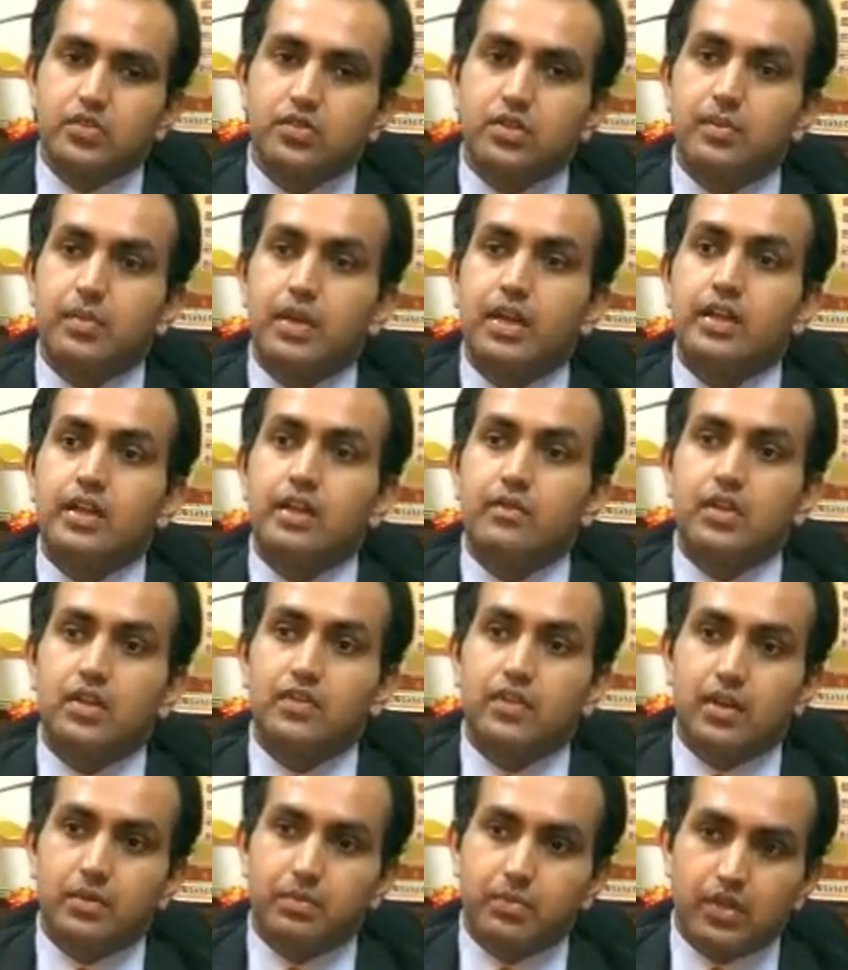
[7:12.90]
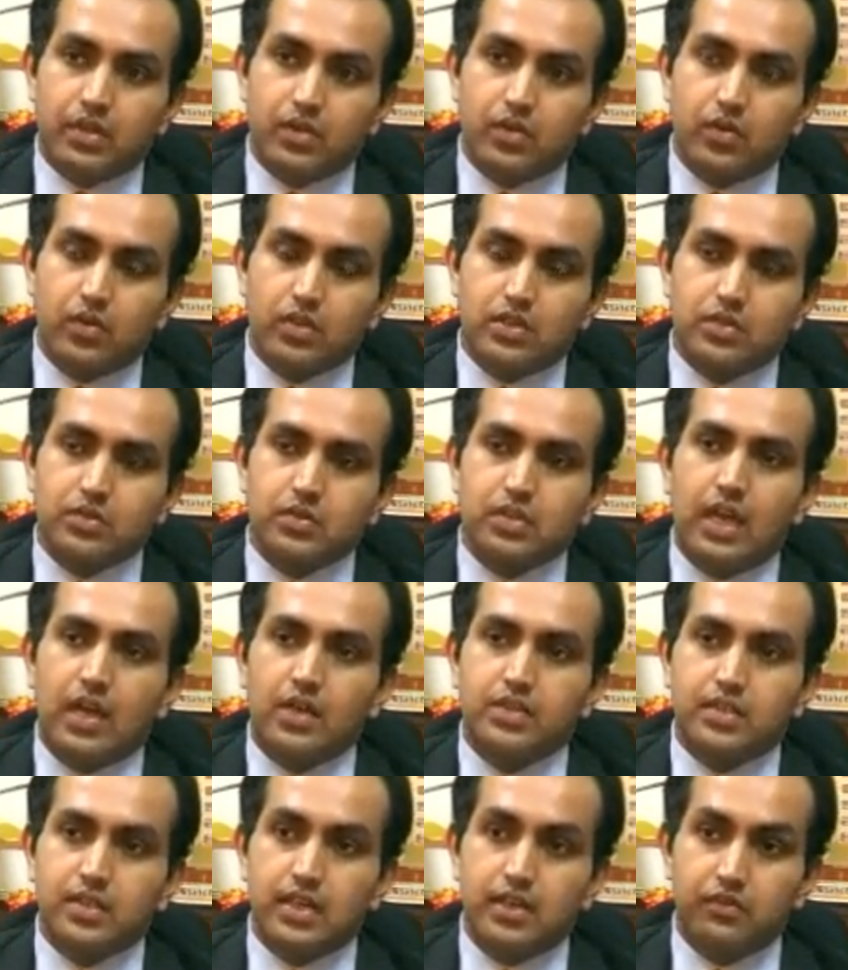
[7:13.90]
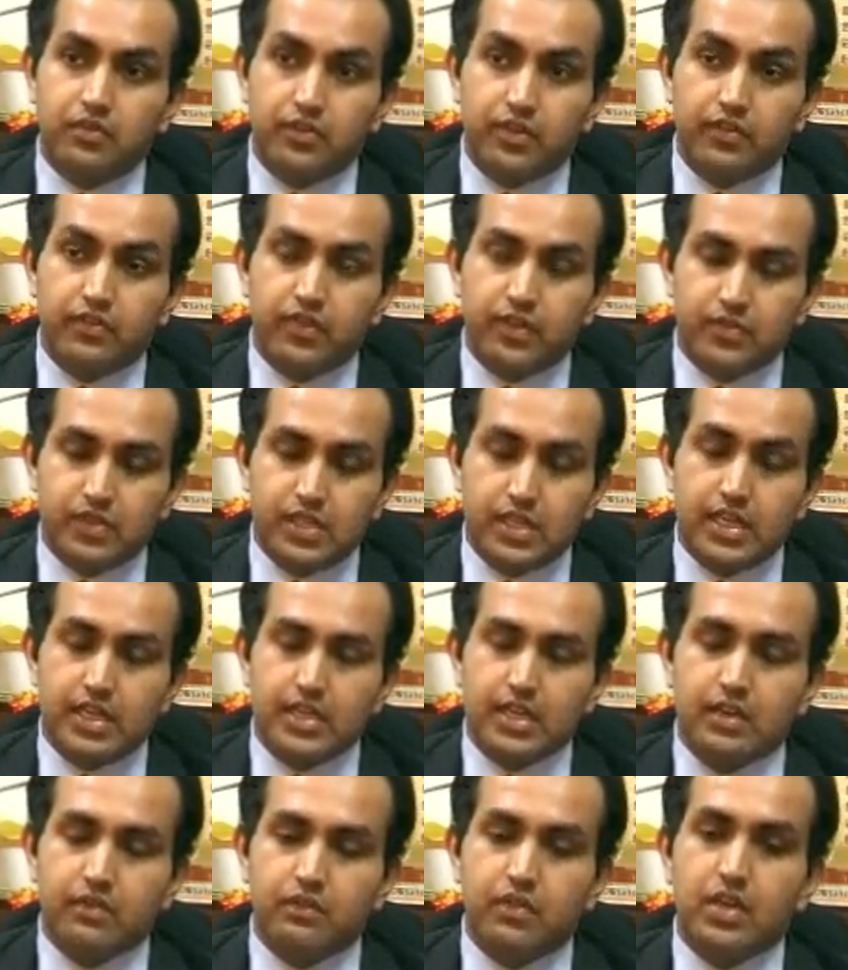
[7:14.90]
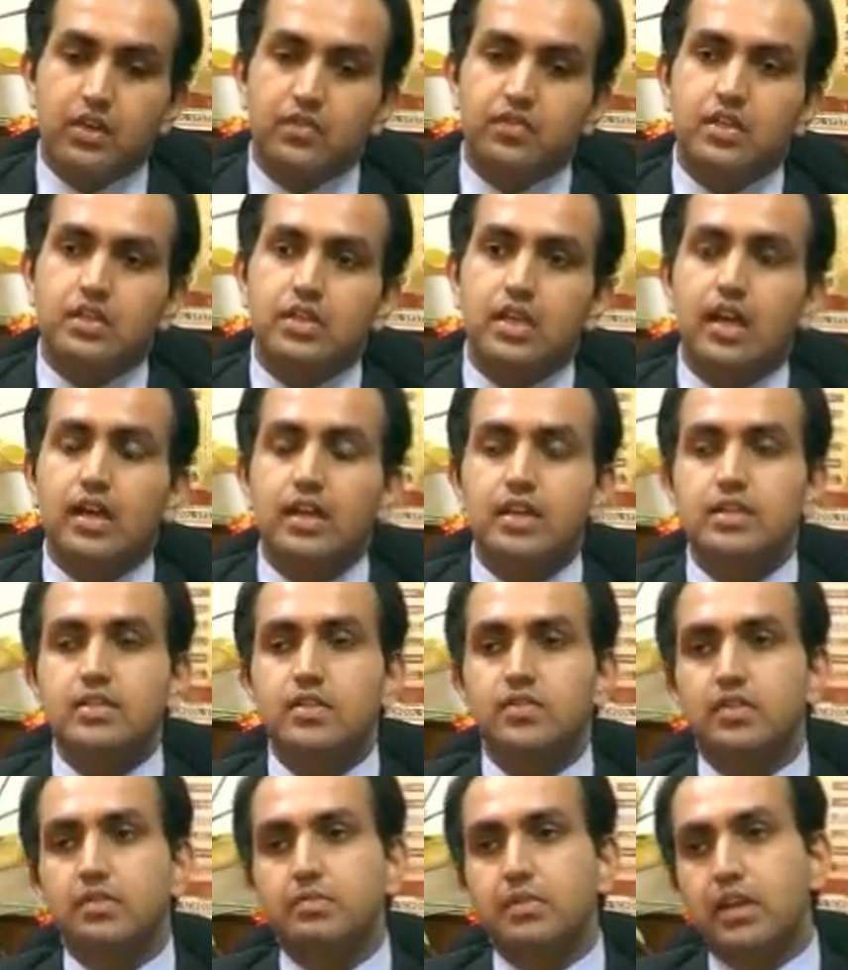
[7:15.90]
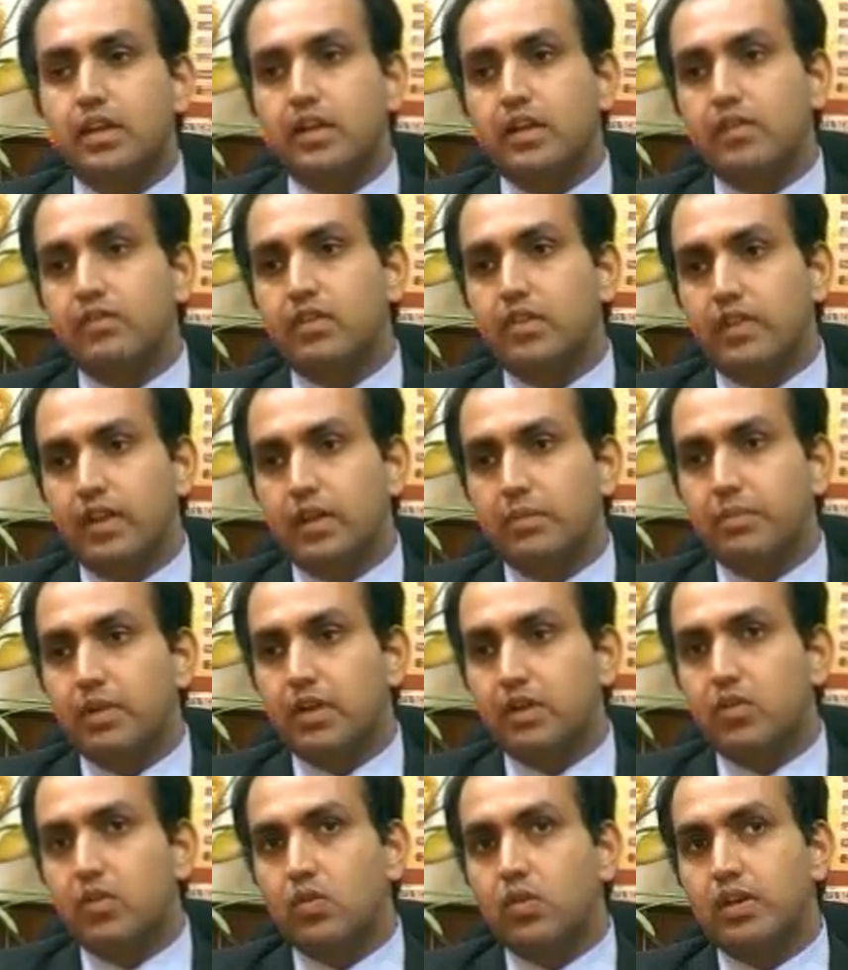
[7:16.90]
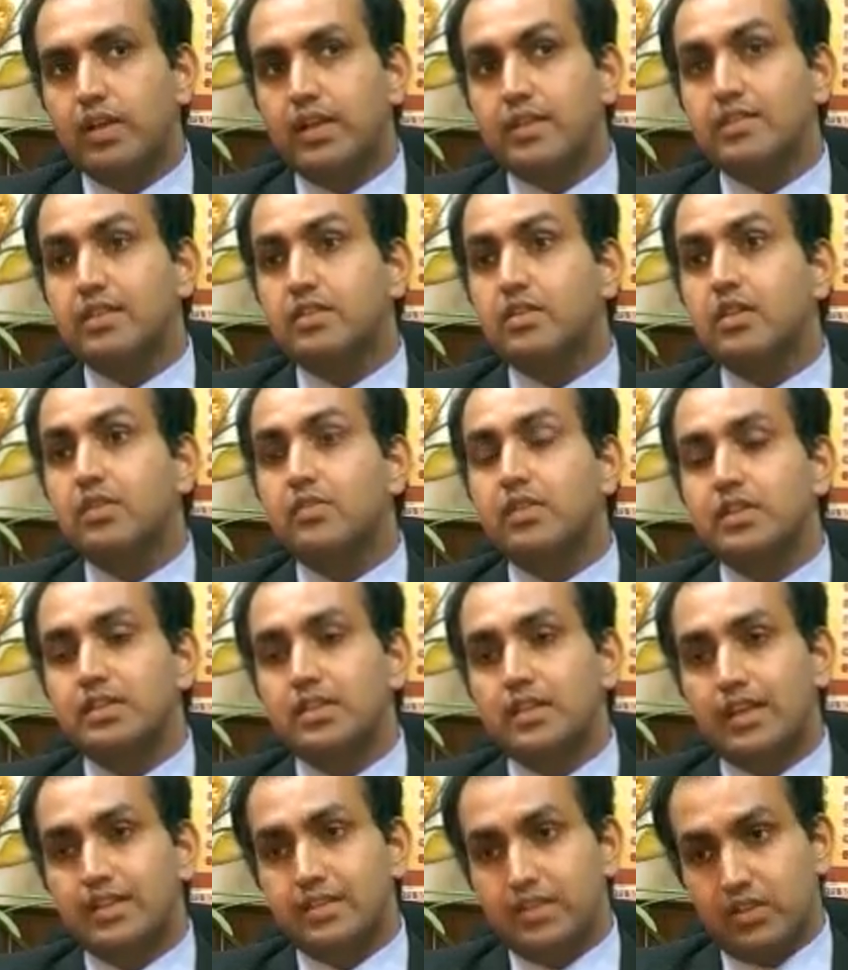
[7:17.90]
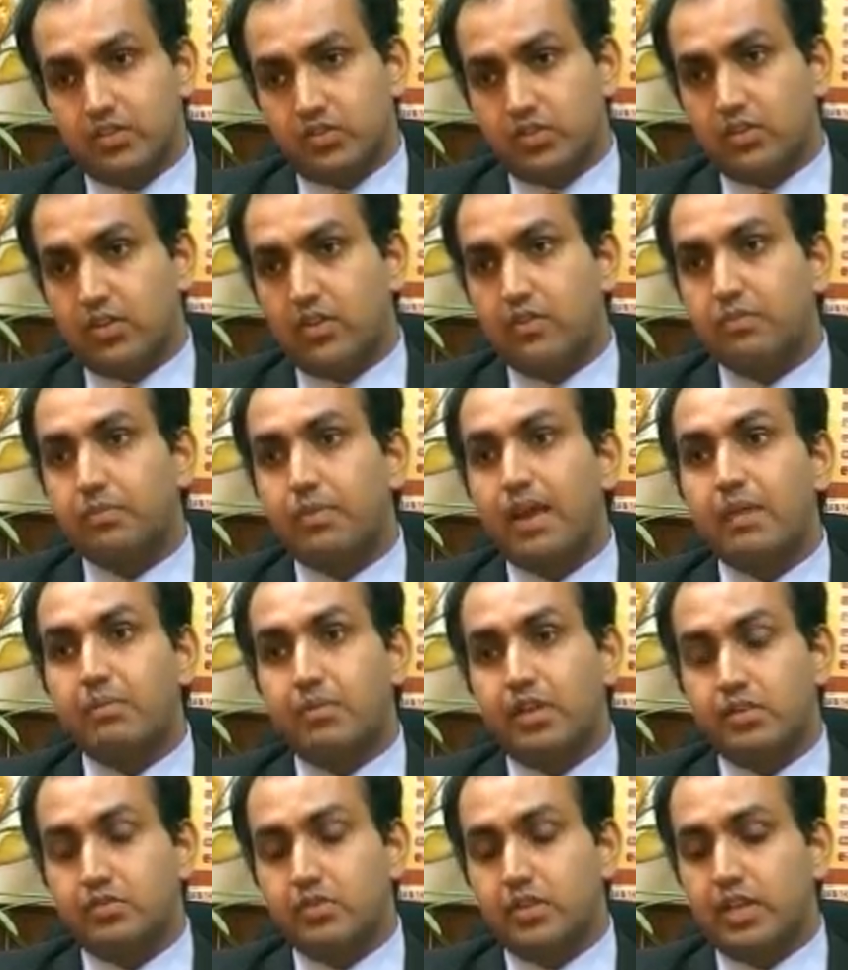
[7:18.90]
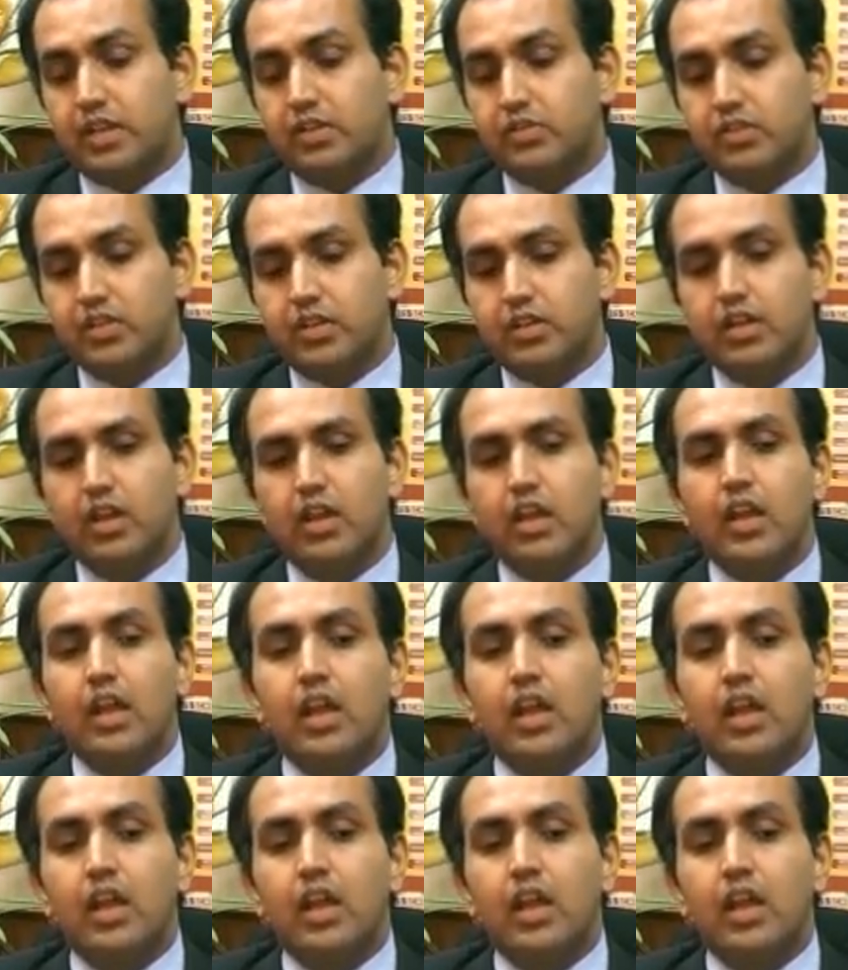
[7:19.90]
to the Millennium Development Goals 2015, and one of the targets of the Millennium Development Goal is the universalization of primary education.